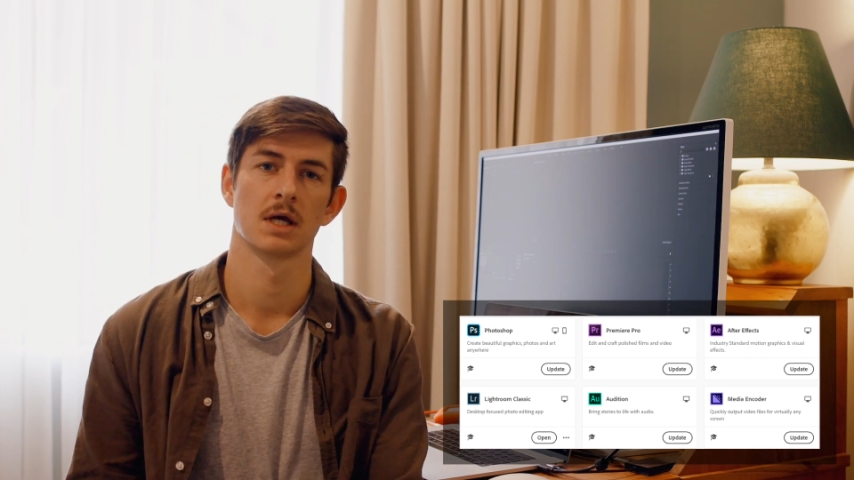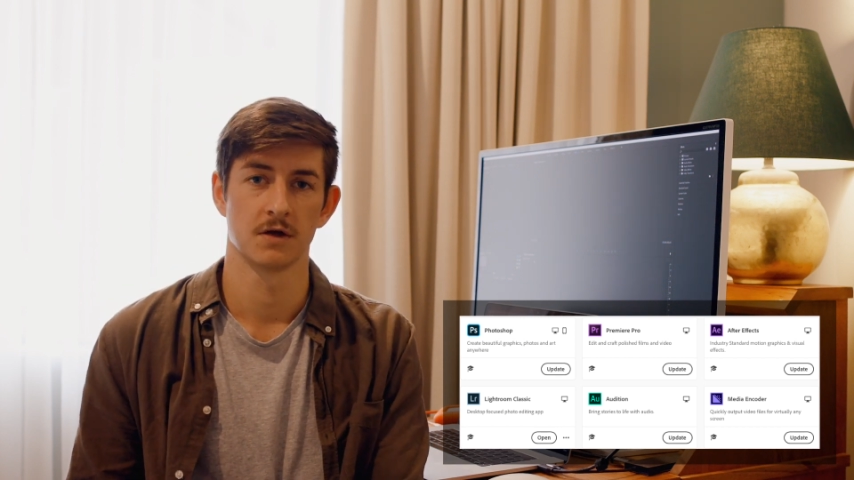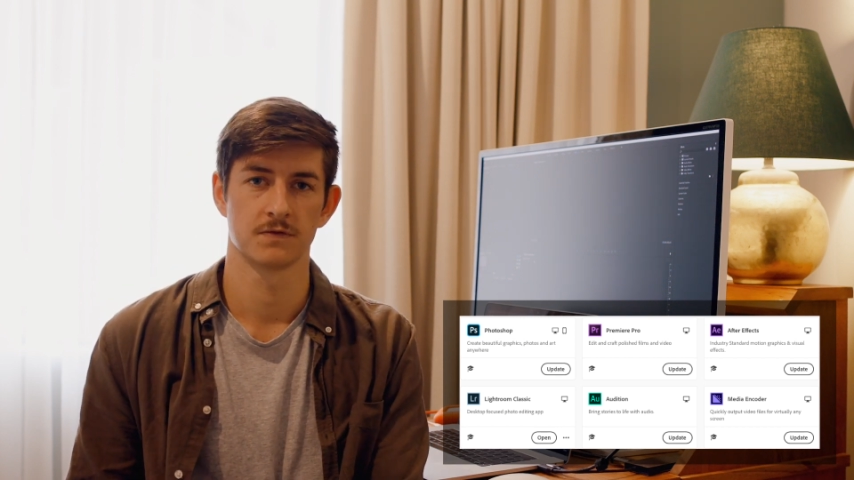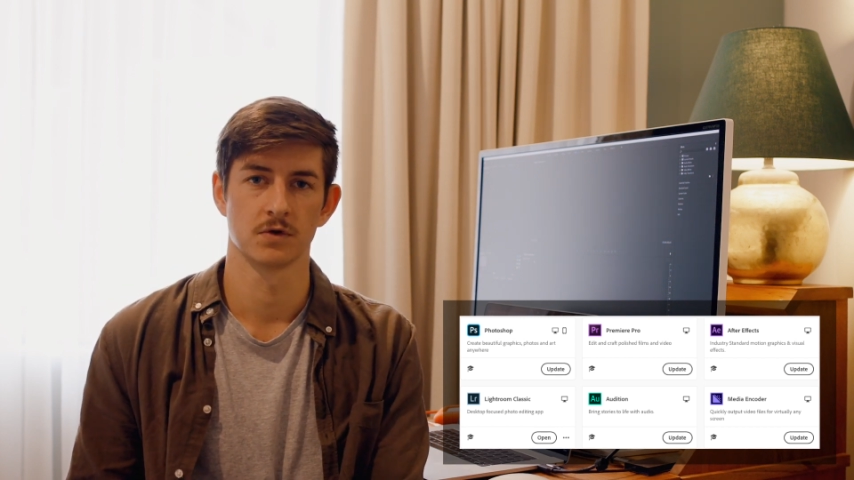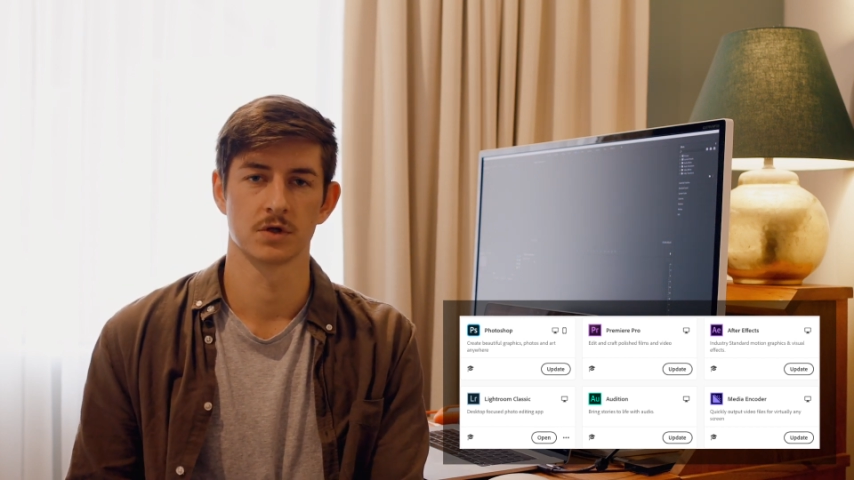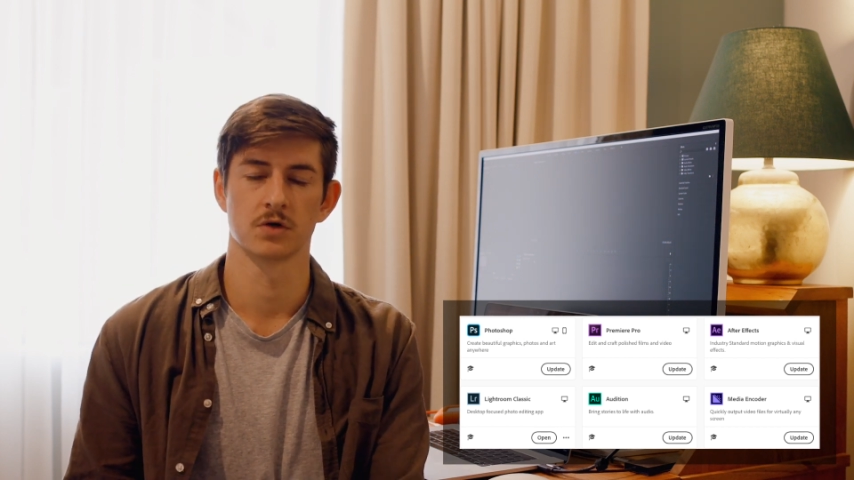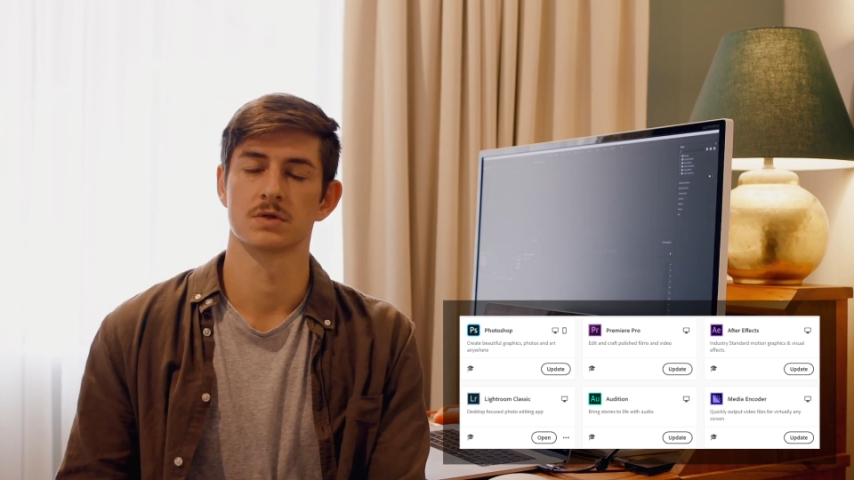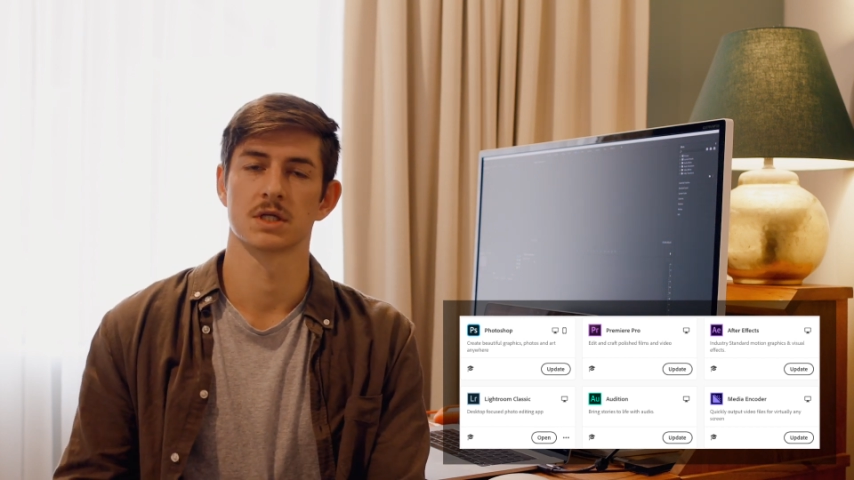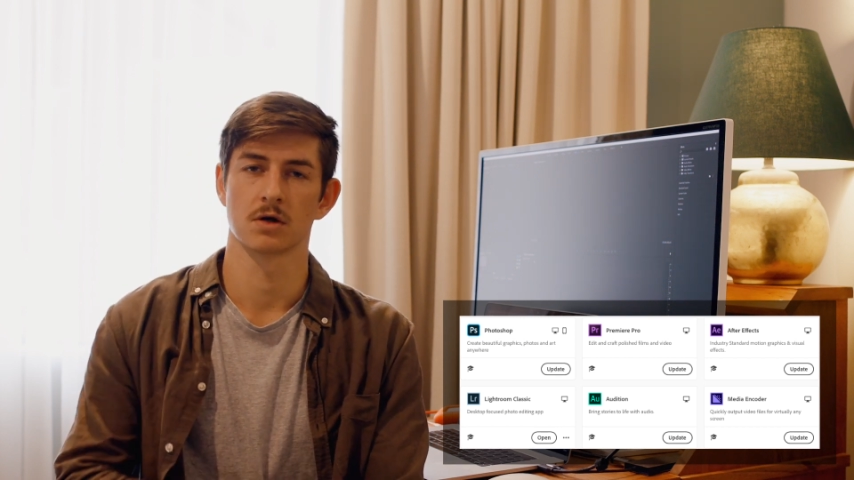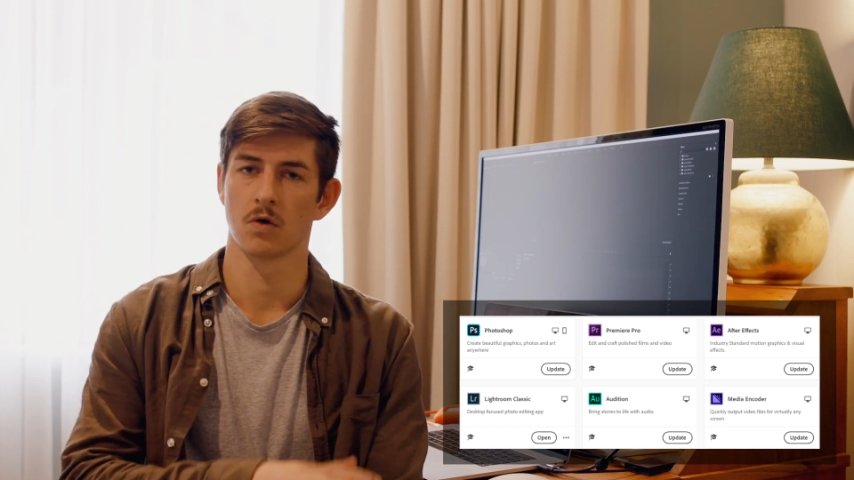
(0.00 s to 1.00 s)
if you're
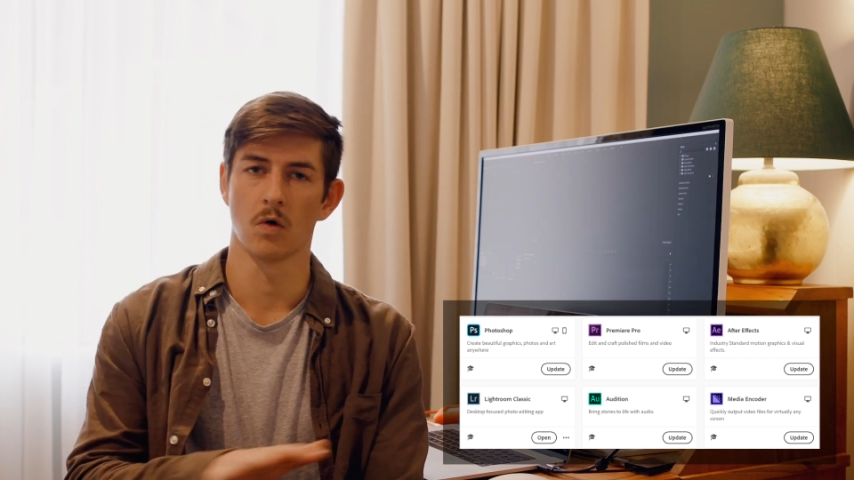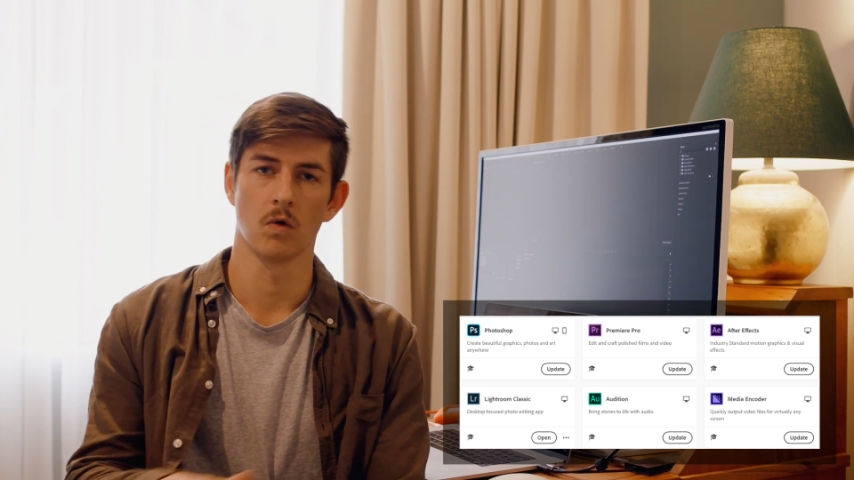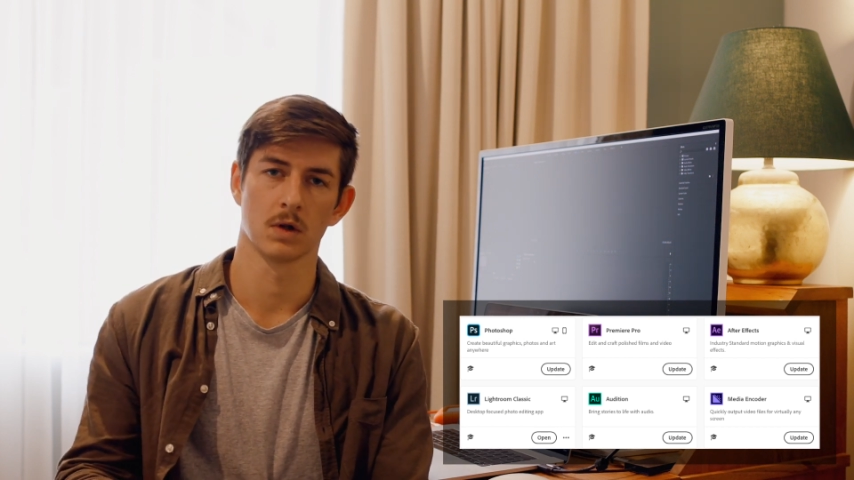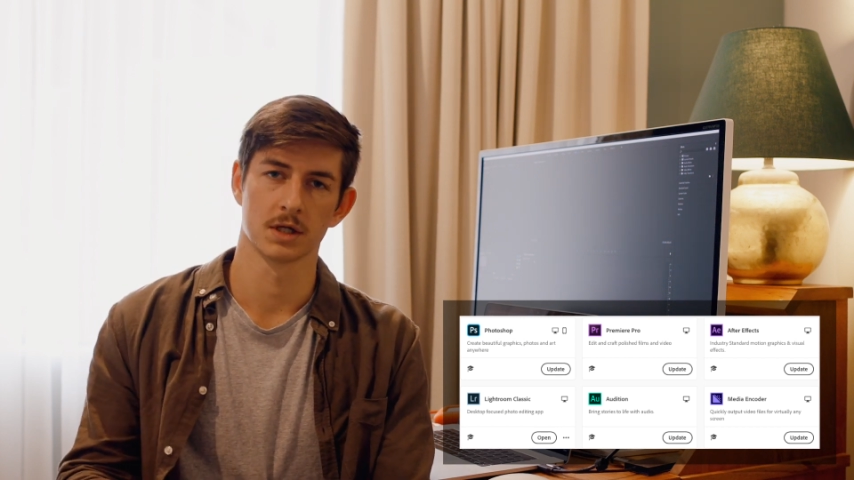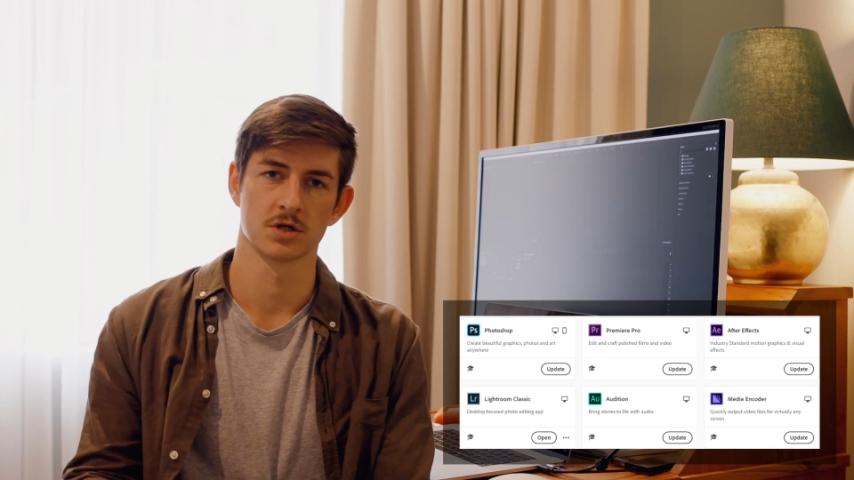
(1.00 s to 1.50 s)
using all